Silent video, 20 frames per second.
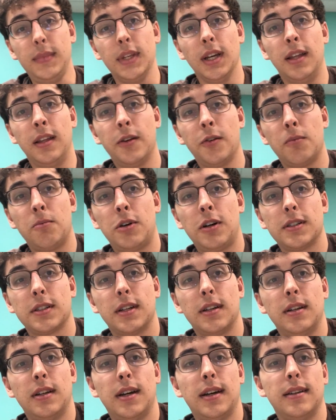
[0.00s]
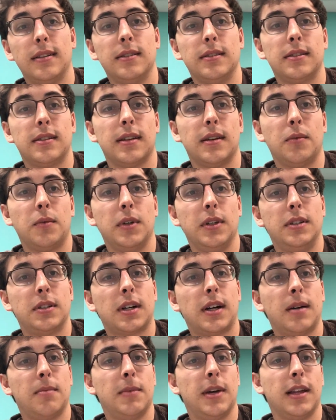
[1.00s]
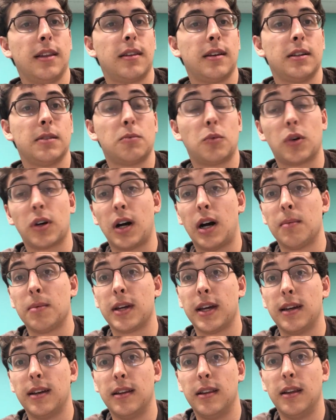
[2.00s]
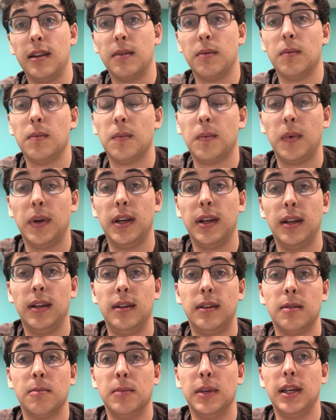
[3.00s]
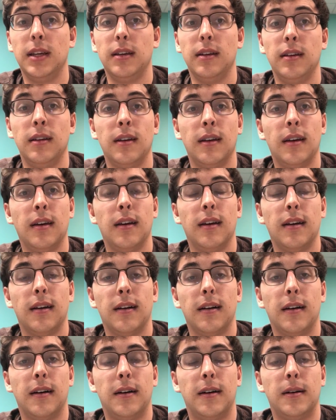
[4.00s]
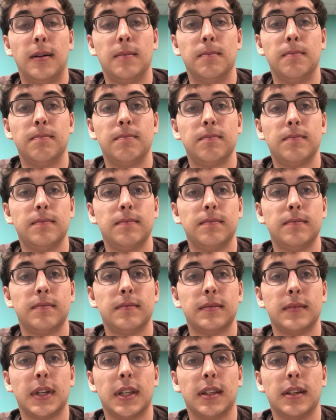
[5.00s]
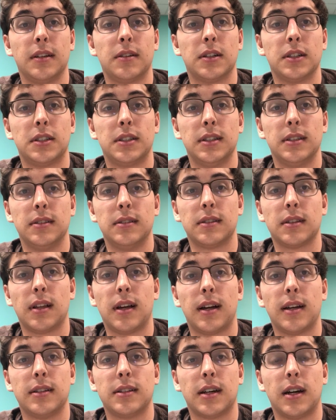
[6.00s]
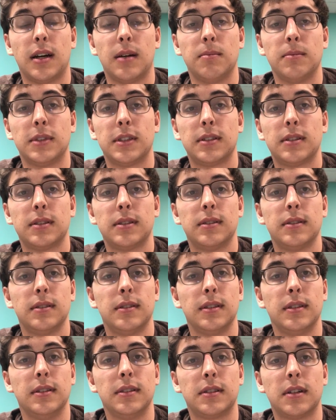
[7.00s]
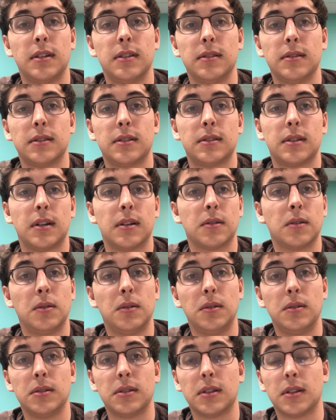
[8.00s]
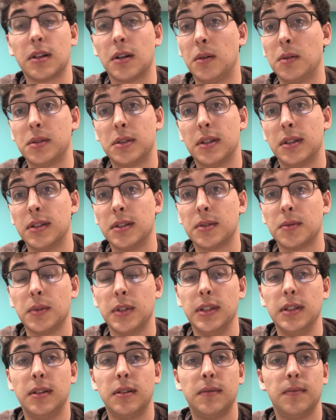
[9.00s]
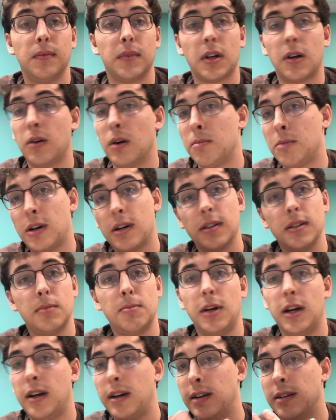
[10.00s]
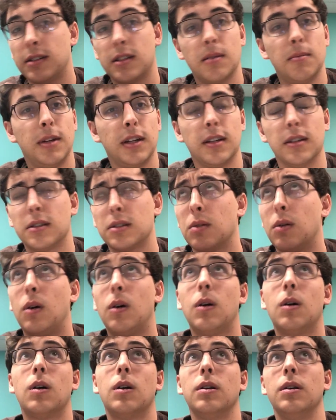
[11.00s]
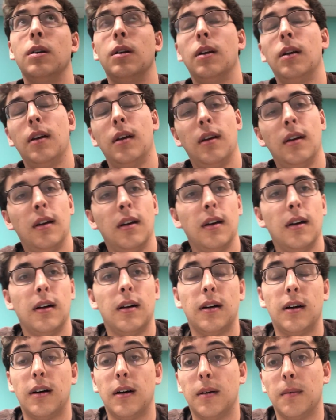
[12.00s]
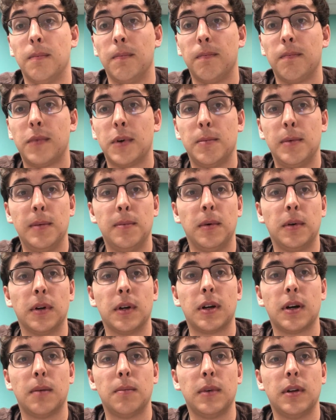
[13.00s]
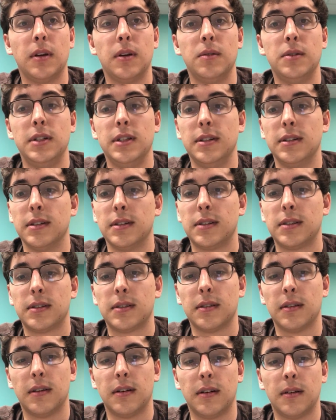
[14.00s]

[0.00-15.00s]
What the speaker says: I think what Paul's getting at is that we try and make things more complicated than we need to be. I think Christians, a lot of times, in certain circles or cultures, we throw up all these barriers that make it so hard for people to come to know Jesus.